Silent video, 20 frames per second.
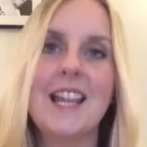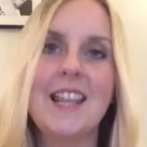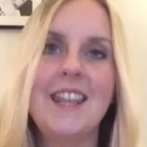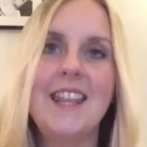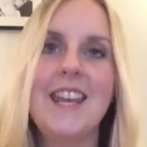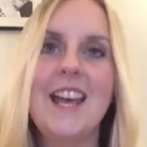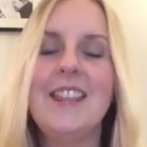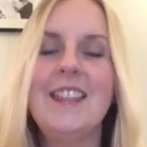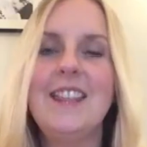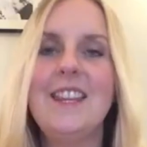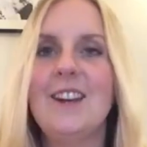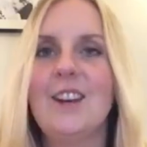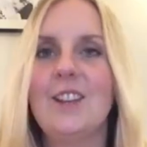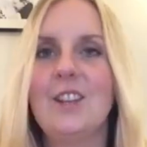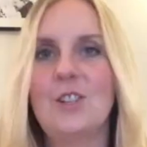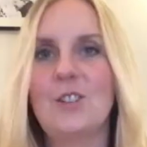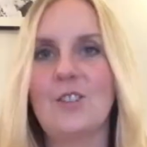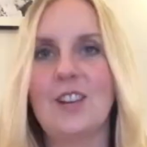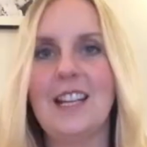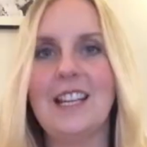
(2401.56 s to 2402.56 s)
then the
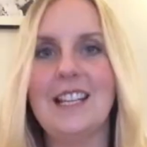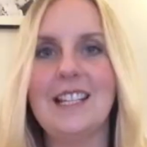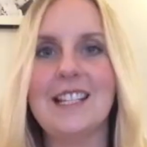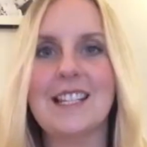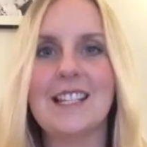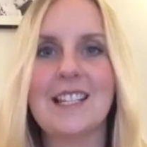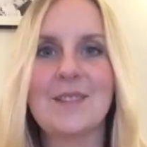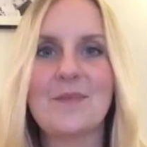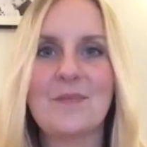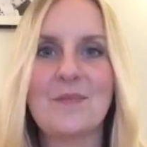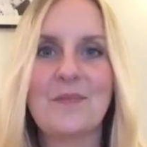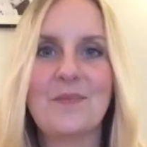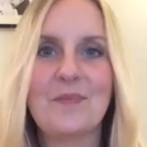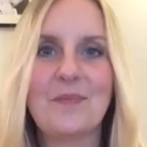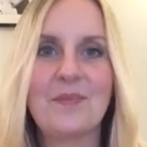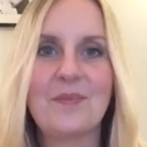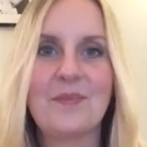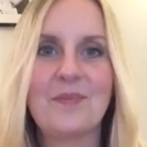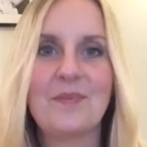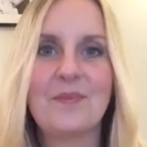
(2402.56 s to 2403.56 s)
other trees.
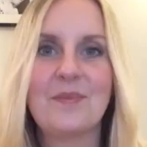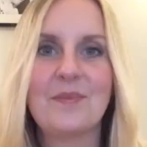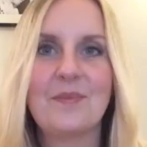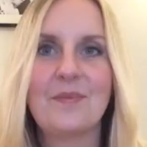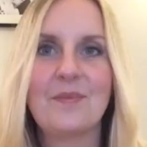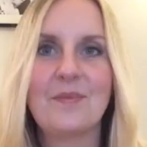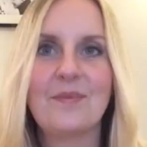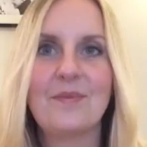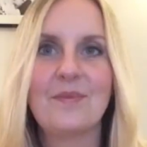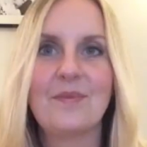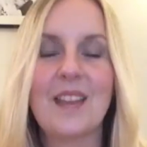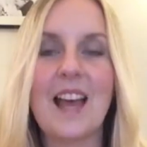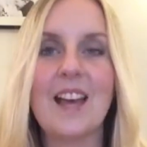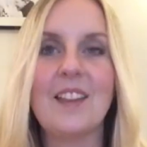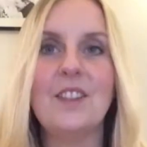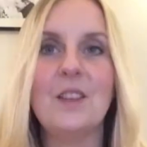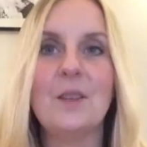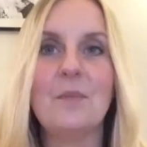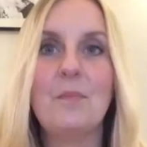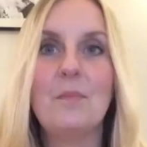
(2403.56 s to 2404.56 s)

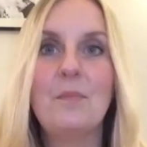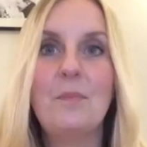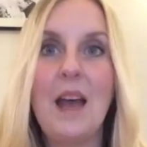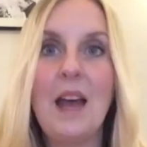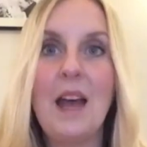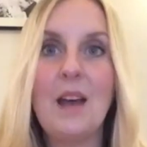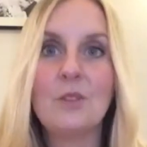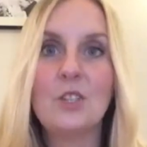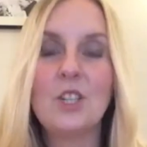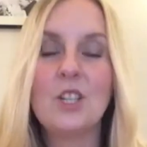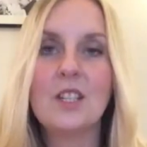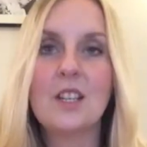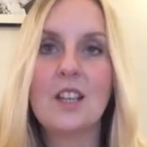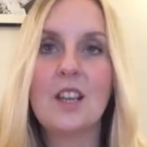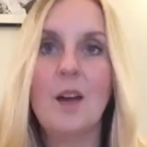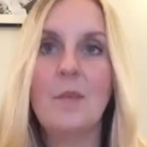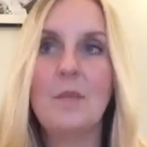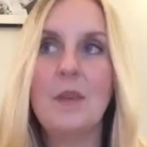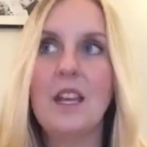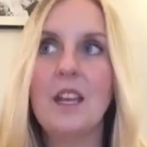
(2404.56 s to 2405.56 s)
And the pouches are
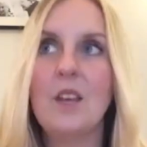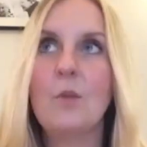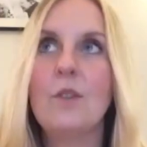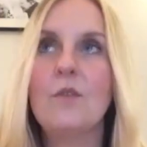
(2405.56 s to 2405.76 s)
coming,